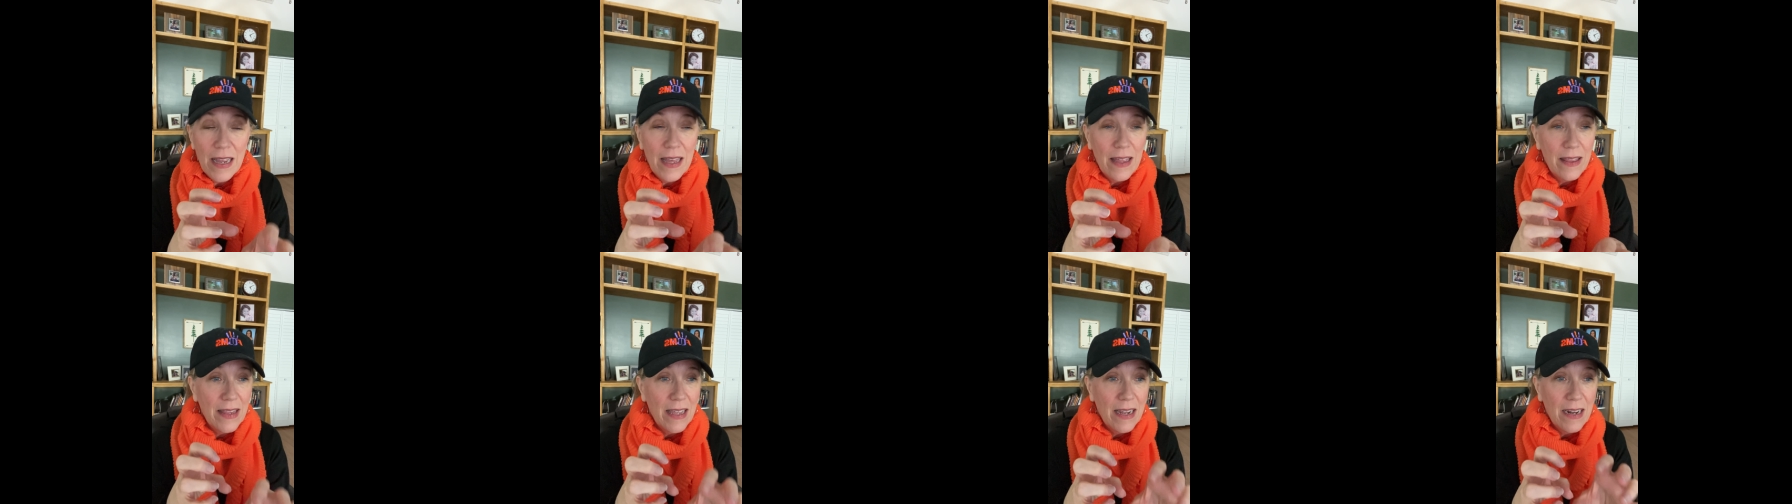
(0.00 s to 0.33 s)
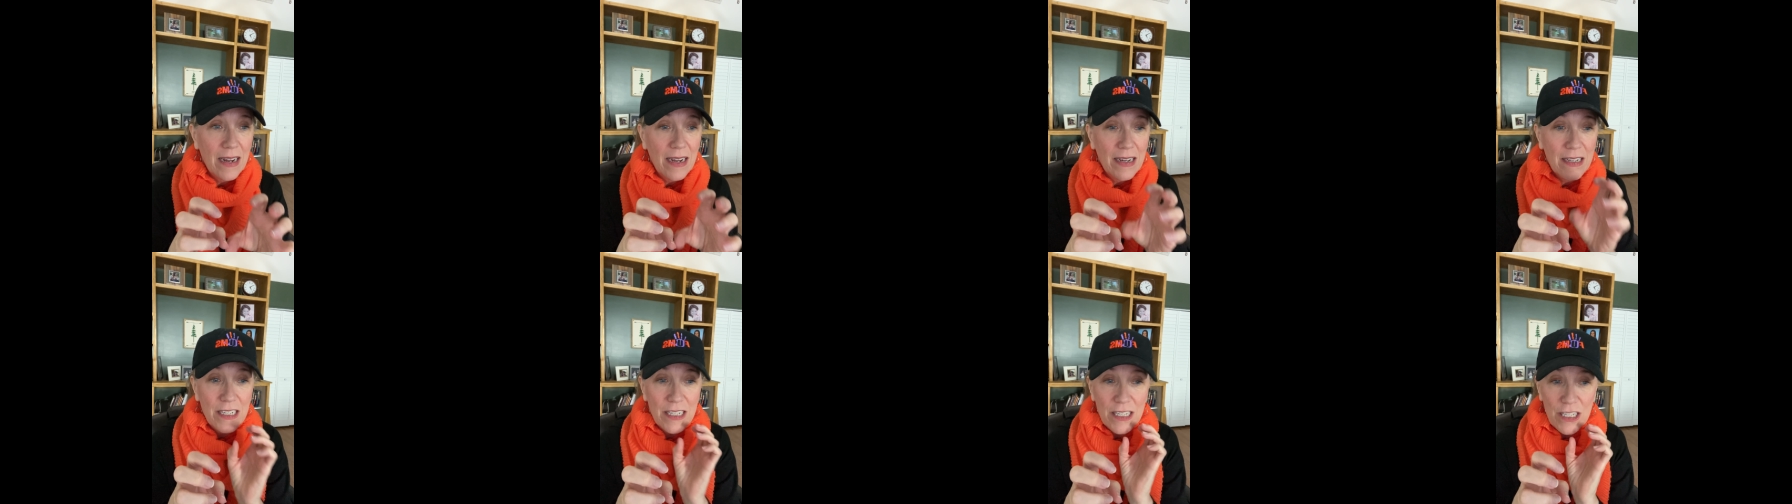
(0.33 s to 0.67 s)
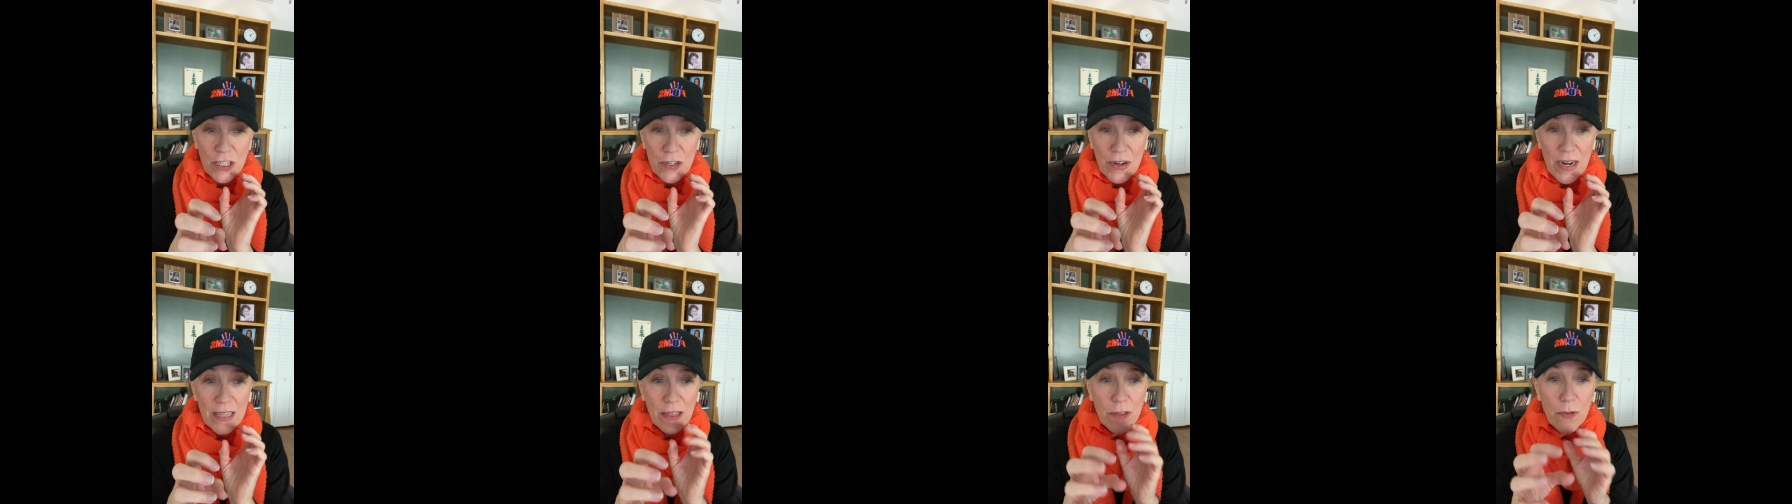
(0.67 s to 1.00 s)
And then I
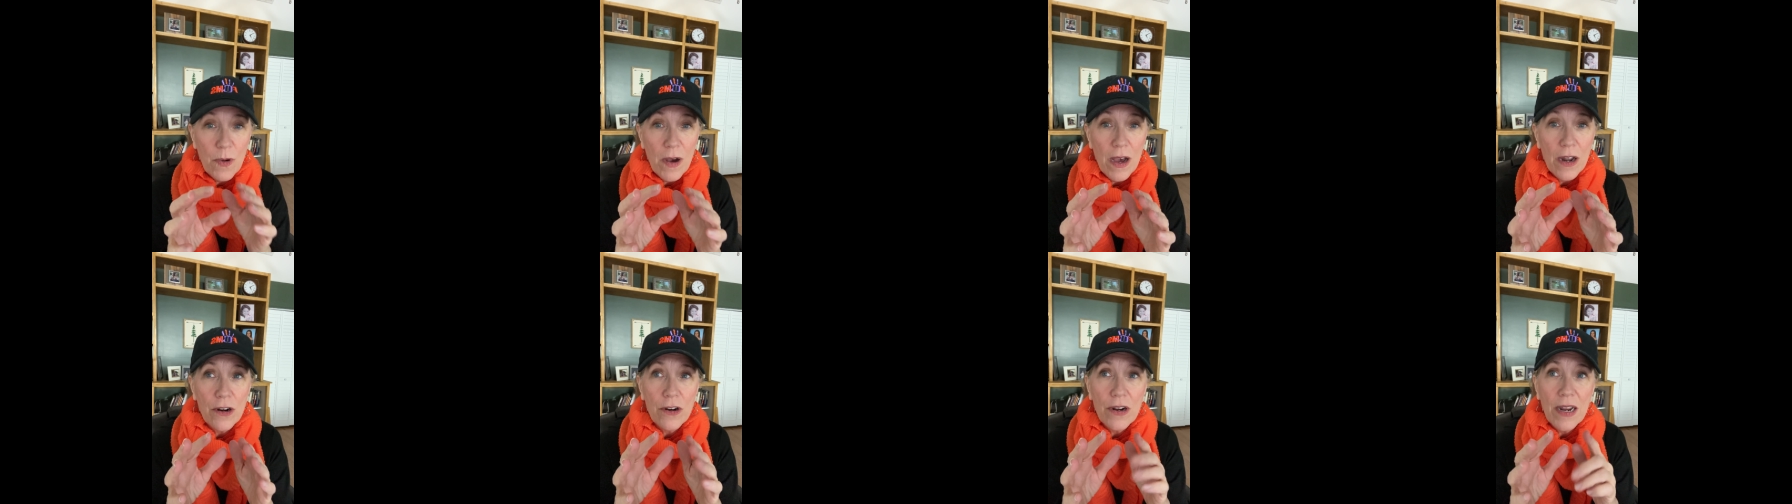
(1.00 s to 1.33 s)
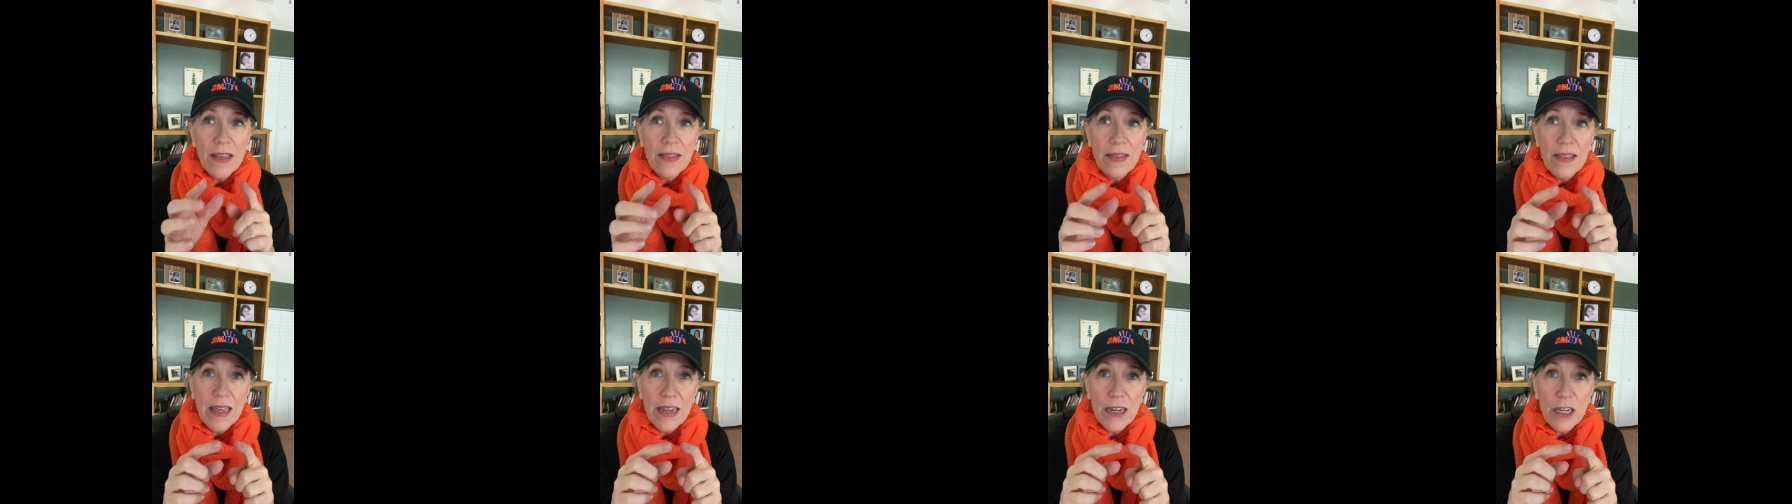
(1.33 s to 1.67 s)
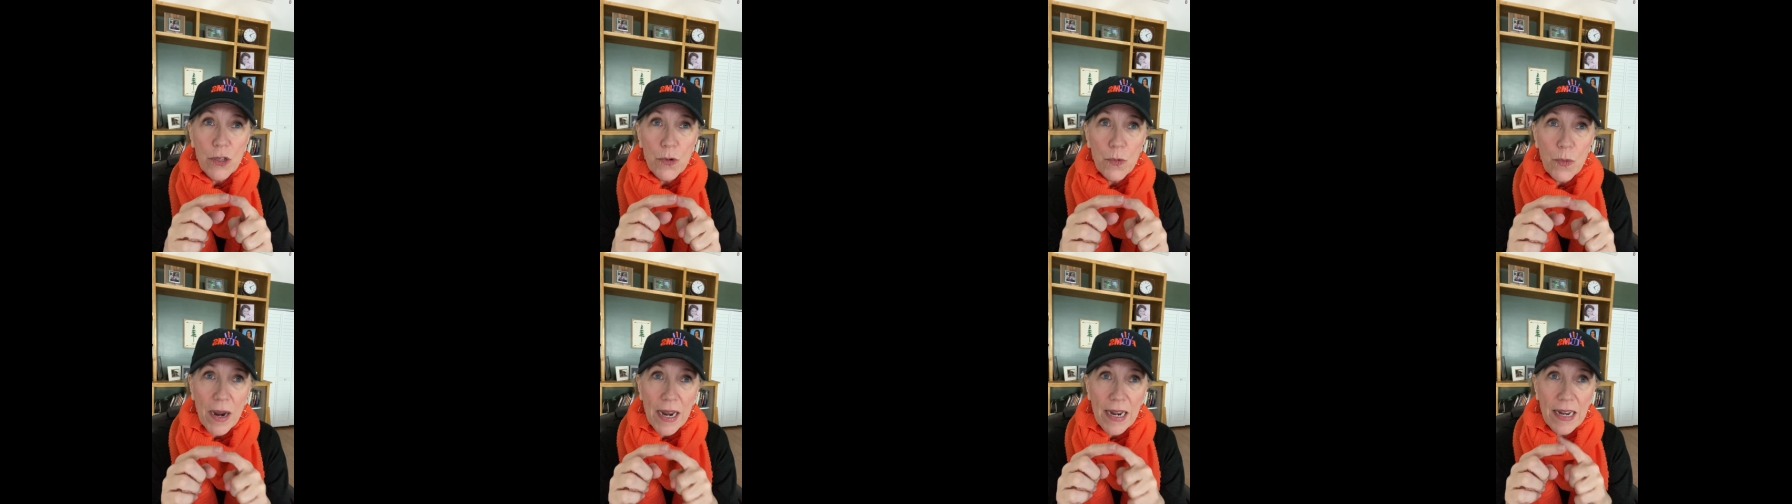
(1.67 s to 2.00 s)
just drank the water. And then
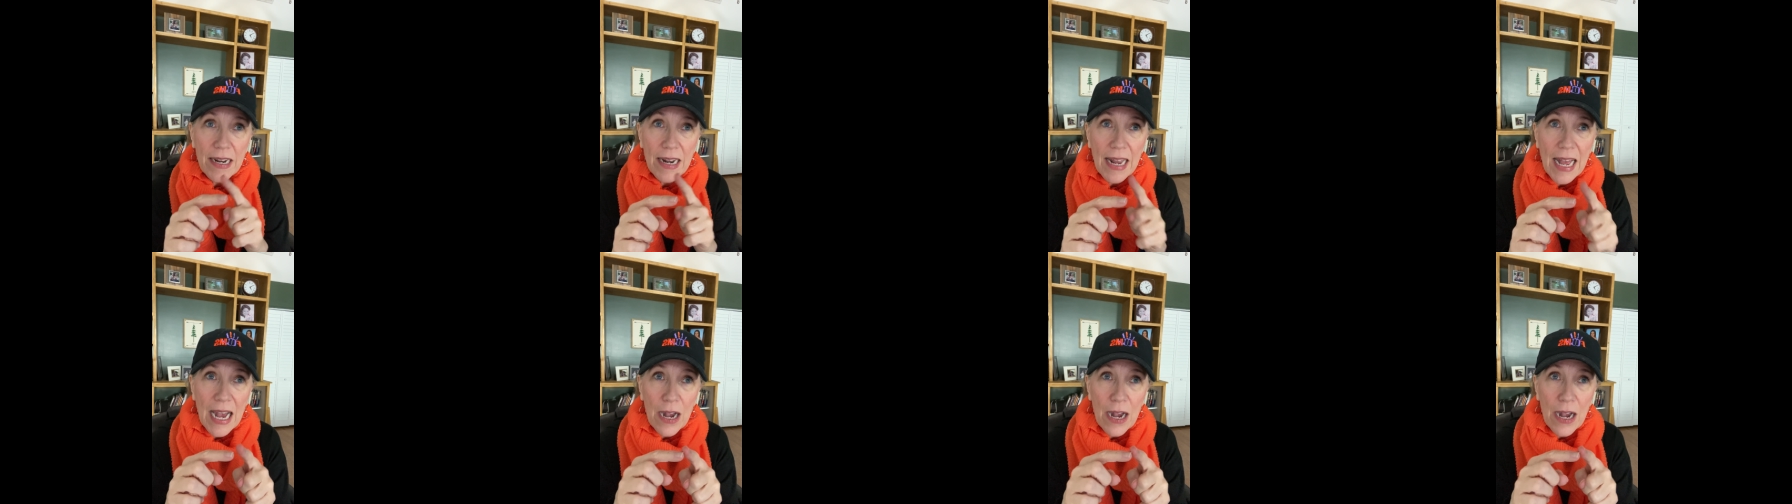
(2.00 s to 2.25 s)
you wait an